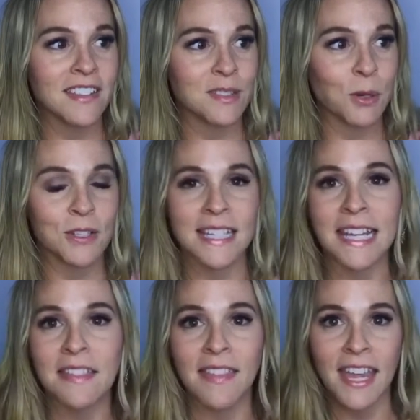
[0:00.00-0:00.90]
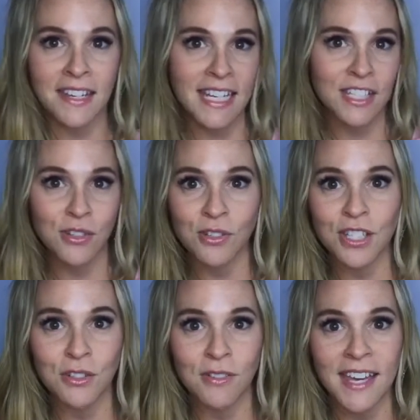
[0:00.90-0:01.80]
this person and they need you to
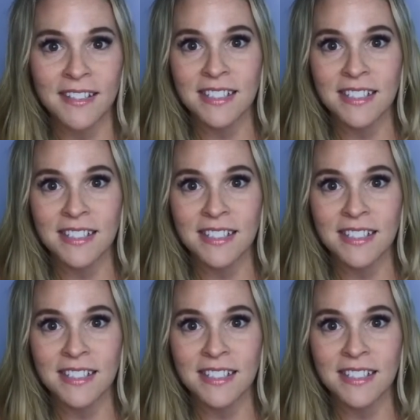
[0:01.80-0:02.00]
do this